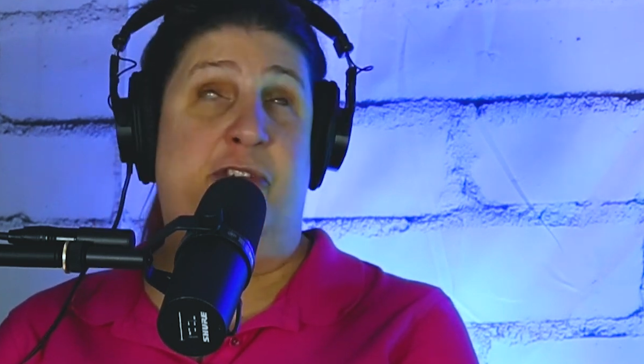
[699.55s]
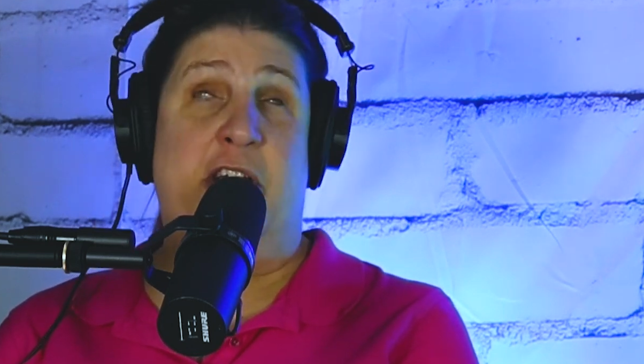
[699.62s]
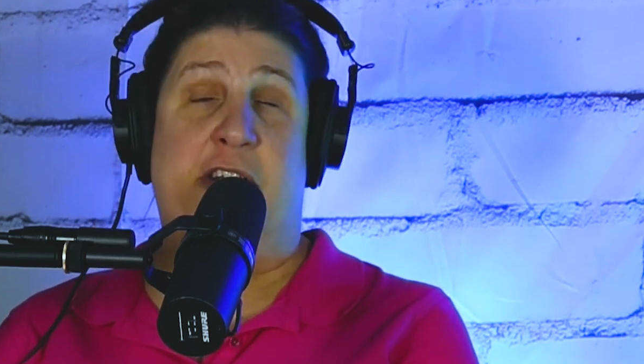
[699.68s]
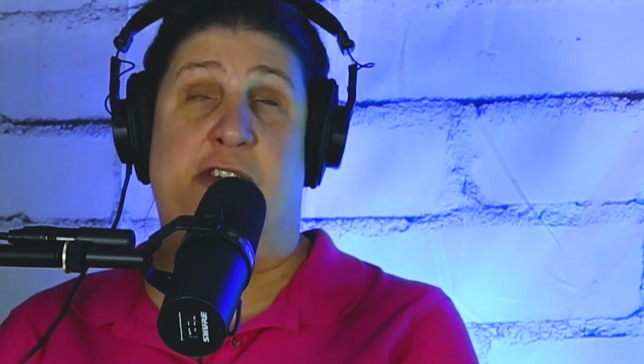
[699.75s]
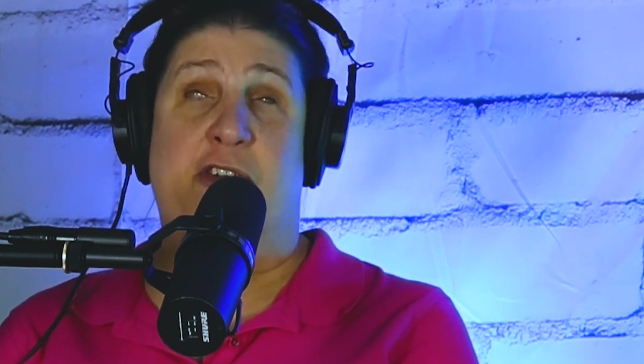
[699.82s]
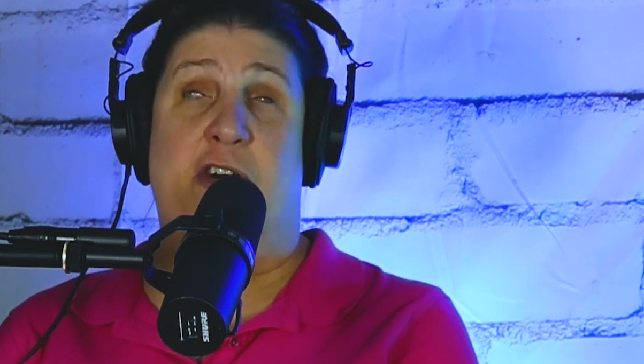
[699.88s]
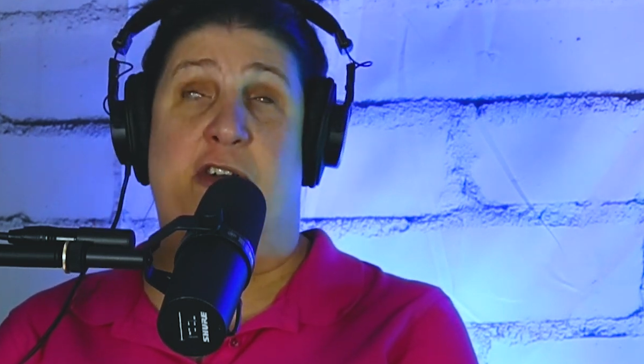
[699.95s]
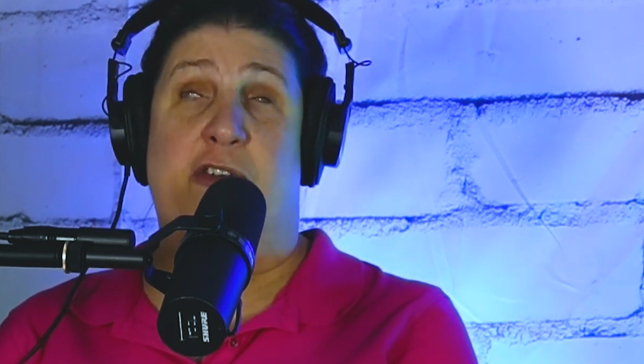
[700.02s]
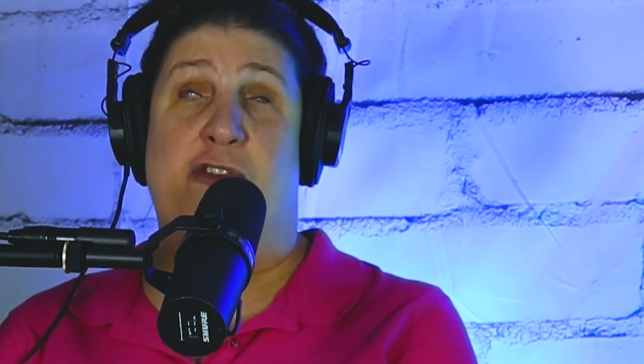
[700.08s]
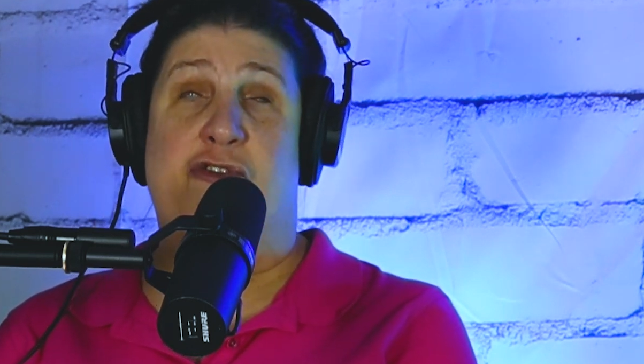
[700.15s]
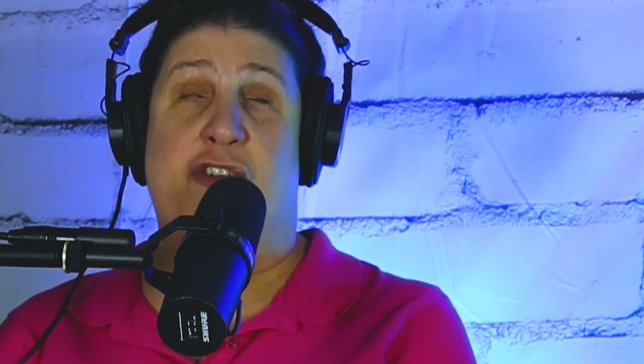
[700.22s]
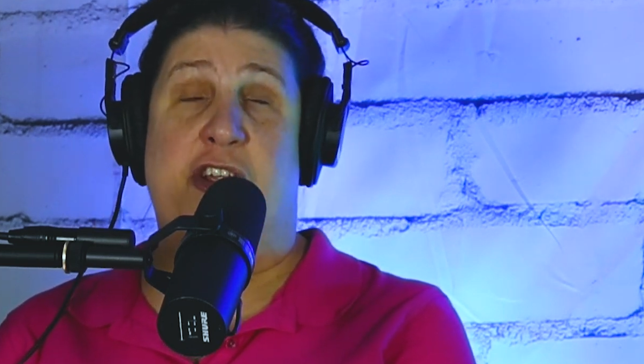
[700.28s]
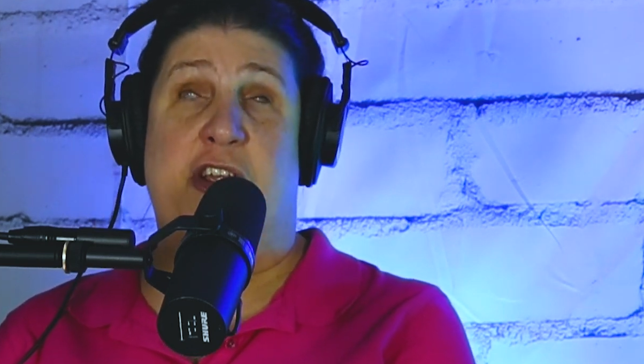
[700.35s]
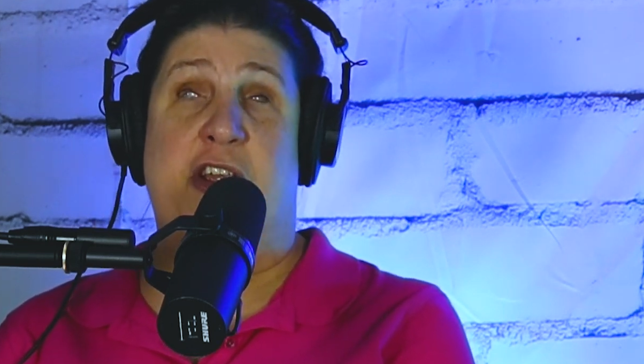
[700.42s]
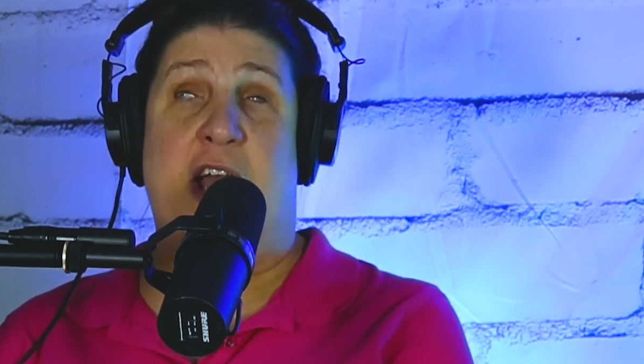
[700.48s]

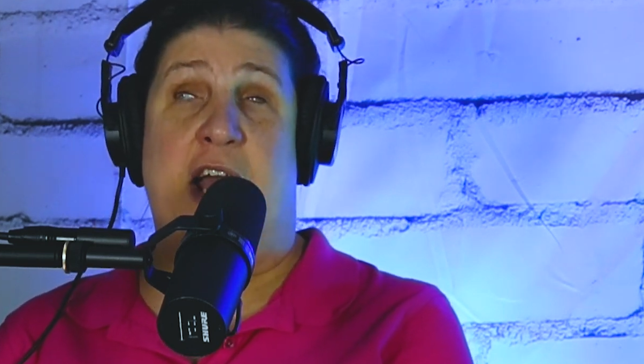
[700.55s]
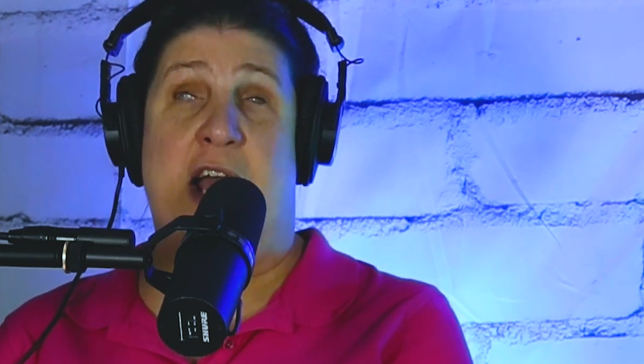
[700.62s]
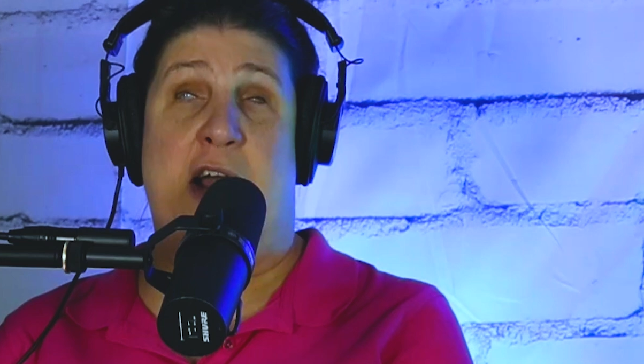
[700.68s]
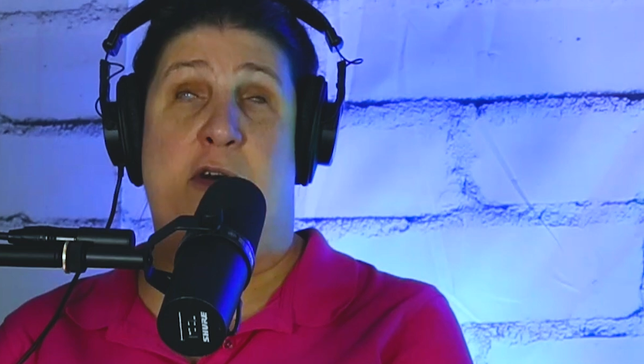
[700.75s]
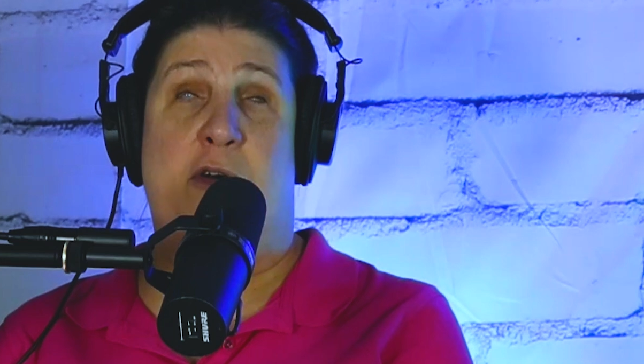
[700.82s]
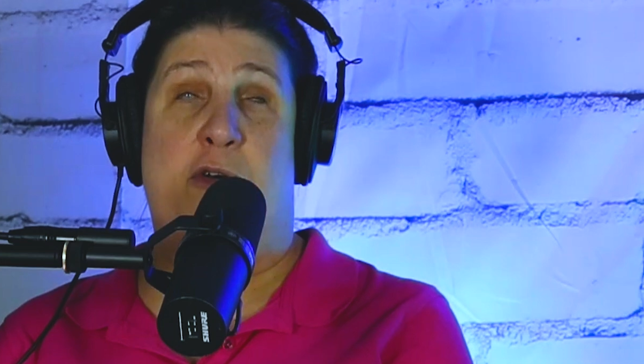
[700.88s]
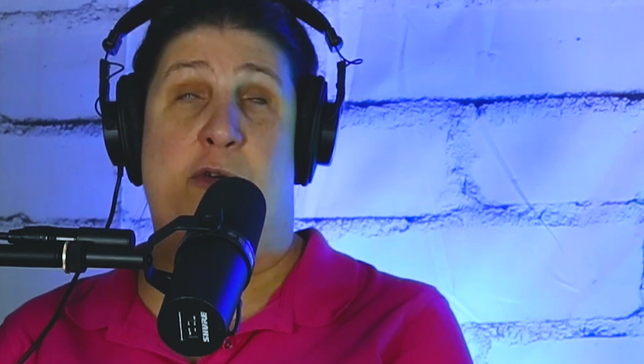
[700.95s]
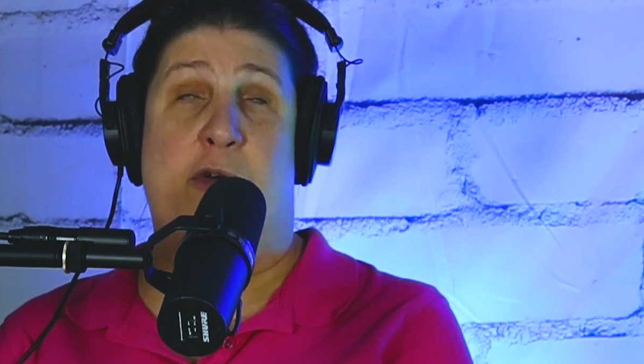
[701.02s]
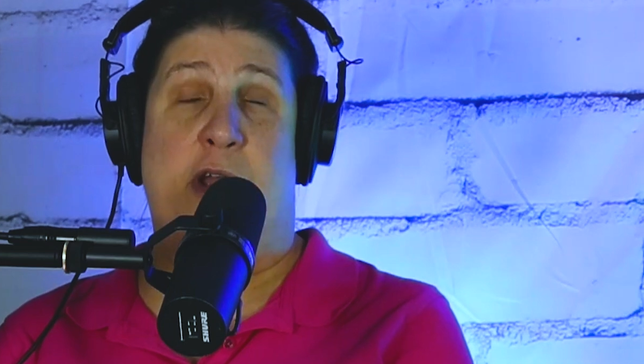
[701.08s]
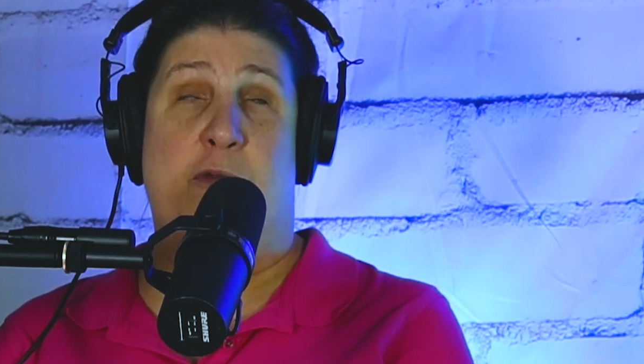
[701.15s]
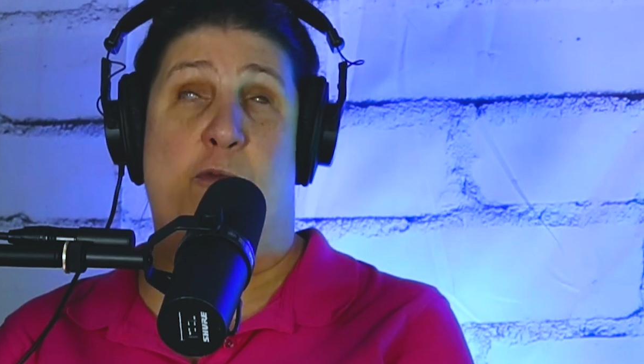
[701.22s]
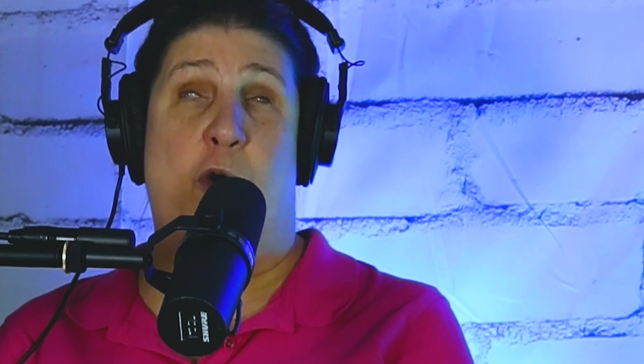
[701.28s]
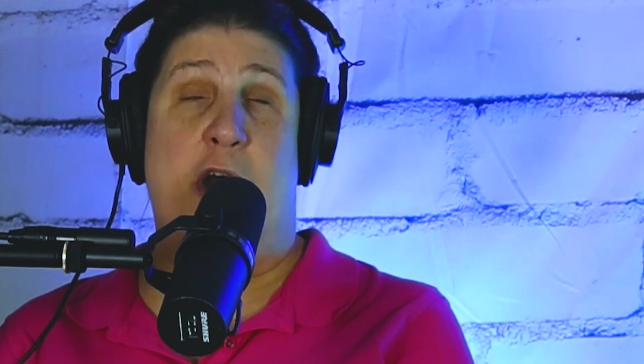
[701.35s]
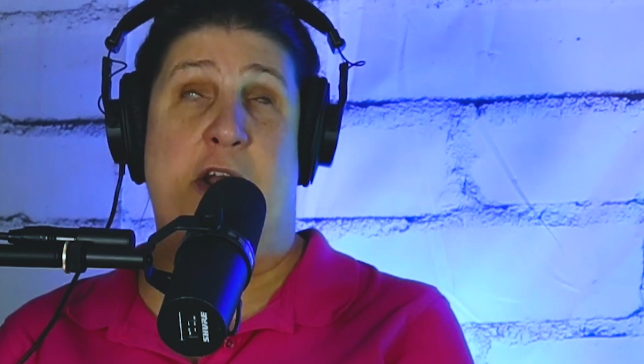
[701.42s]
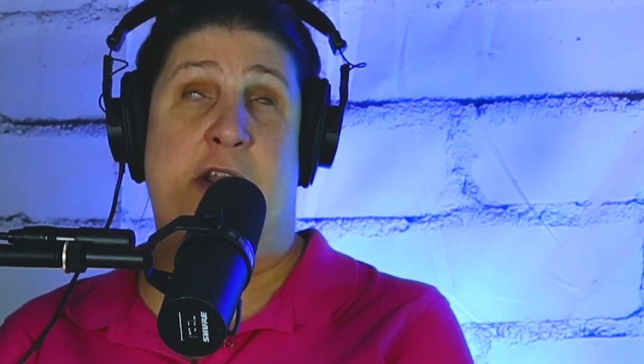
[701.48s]
technology? How
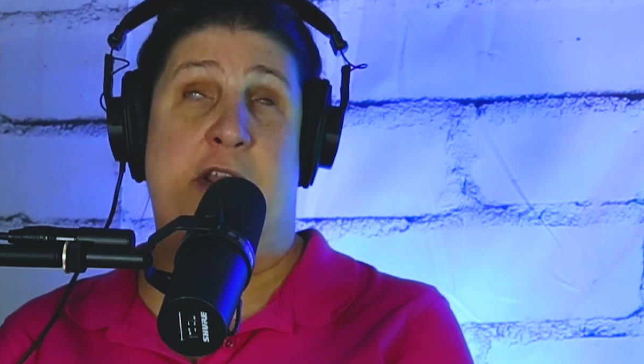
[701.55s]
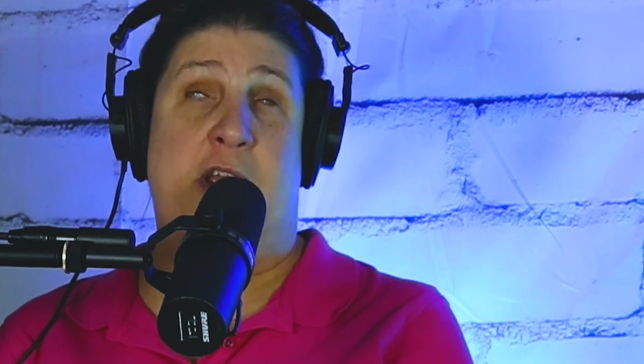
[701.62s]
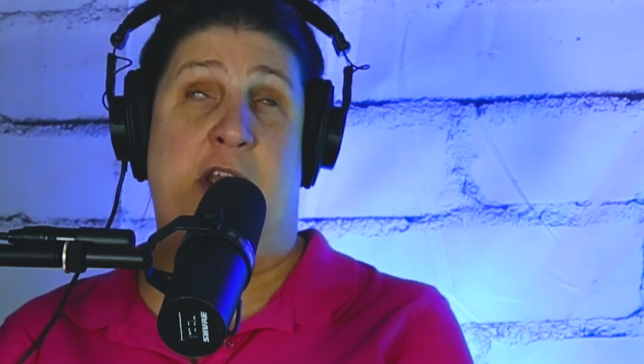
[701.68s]
and what?